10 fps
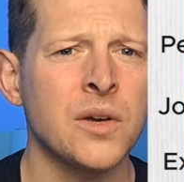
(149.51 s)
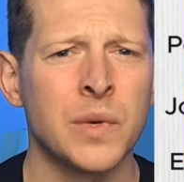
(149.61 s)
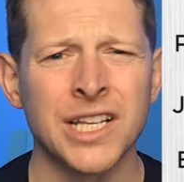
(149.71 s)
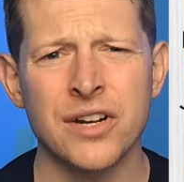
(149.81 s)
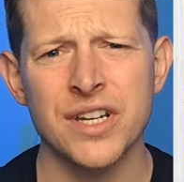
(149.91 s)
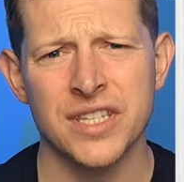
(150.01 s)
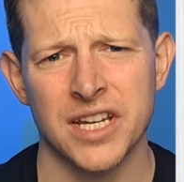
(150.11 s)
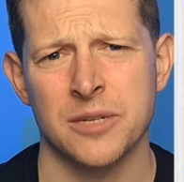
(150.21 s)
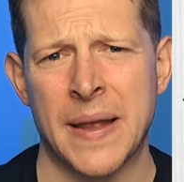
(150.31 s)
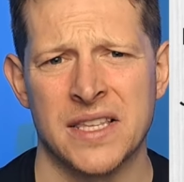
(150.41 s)
We'll increase the
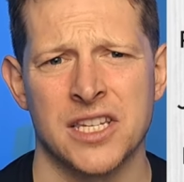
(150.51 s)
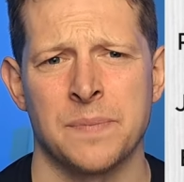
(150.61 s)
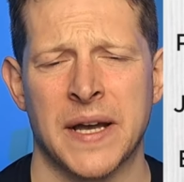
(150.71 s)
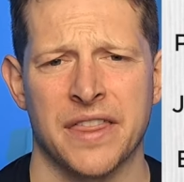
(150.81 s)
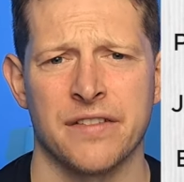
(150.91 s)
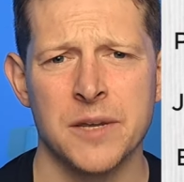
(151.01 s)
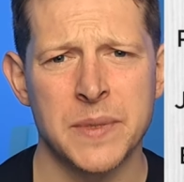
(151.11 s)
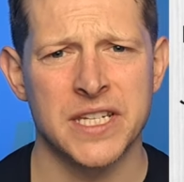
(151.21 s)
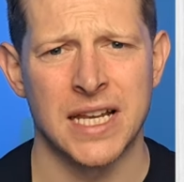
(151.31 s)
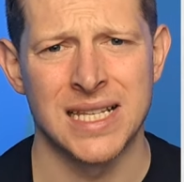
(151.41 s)
expenses by
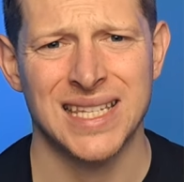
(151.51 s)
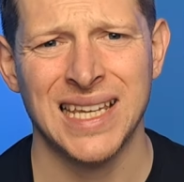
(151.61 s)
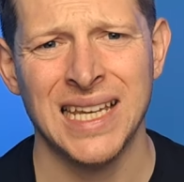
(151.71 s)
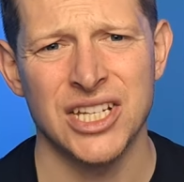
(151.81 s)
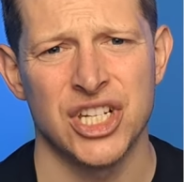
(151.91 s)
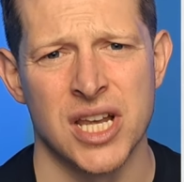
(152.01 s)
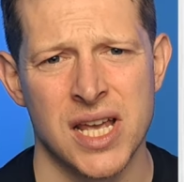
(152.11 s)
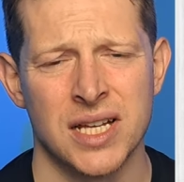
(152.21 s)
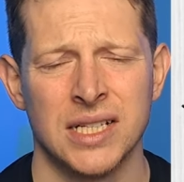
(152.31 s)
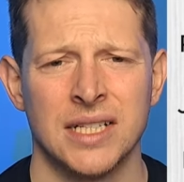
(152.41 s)
3% each
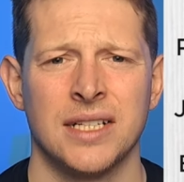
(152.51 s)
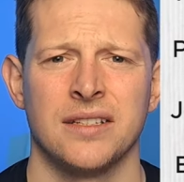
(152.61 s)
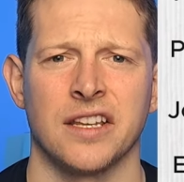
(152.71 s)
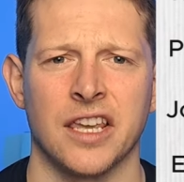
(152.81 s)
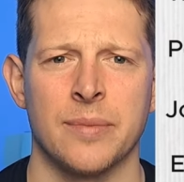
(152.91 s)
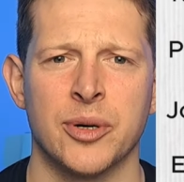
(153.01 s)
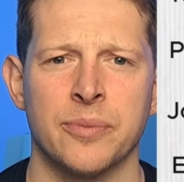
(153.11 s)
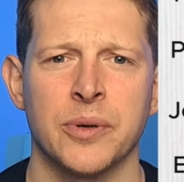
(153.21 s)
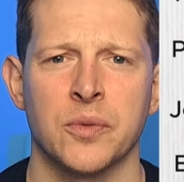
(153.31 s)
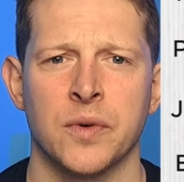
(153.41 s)
year to keep
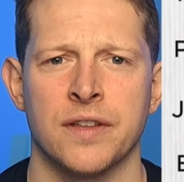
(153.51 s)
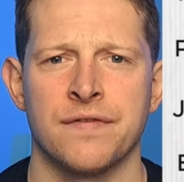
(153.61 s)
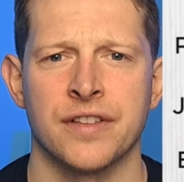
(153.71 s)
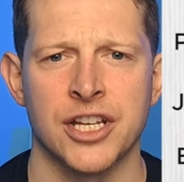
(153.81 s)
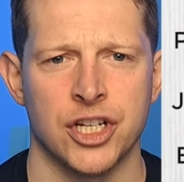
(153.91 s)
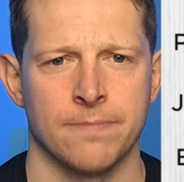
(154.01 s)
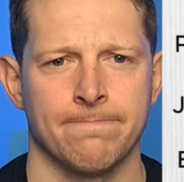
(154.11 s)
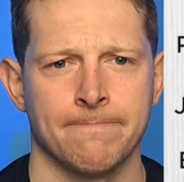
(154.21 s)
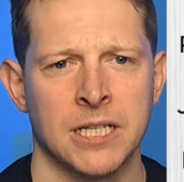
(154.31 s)
up inflation.